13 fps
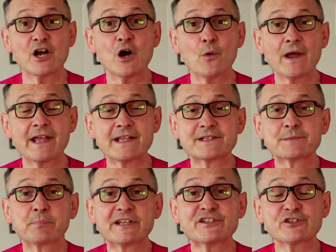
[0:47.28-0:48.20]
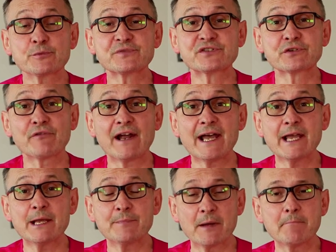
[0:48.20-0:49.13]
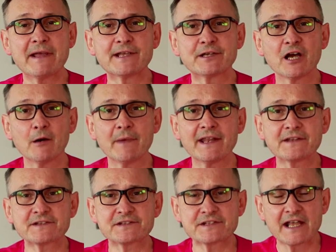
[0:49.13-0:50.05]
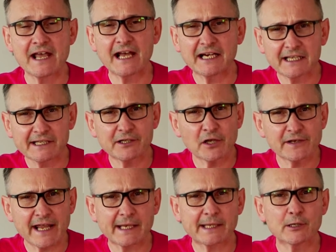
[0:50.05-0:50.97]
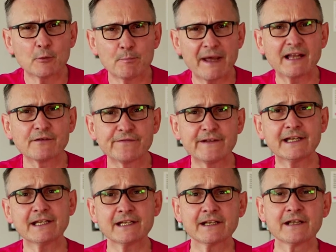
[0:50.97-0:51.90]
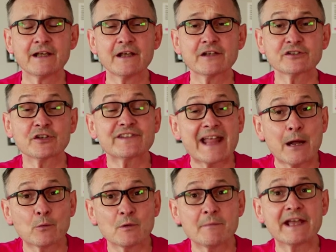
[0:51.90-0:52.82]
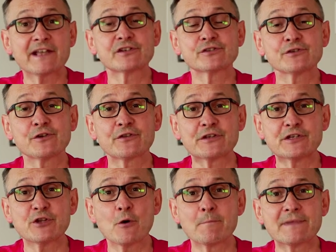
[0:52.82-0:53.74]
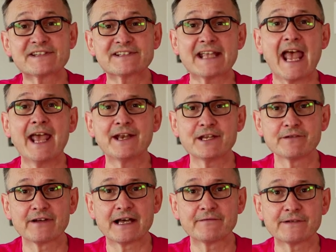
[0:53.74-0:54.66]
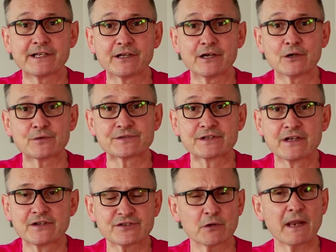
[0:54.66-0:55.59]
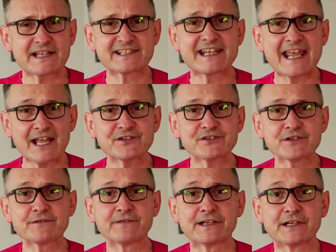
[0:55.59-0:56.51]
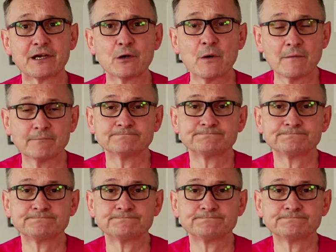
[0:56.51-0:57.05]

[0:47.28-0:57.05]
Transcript: always, please subscribe, make comments, and click on that little bell thing, because that will make sure that you don't miss any of our videos. So let's get to the video.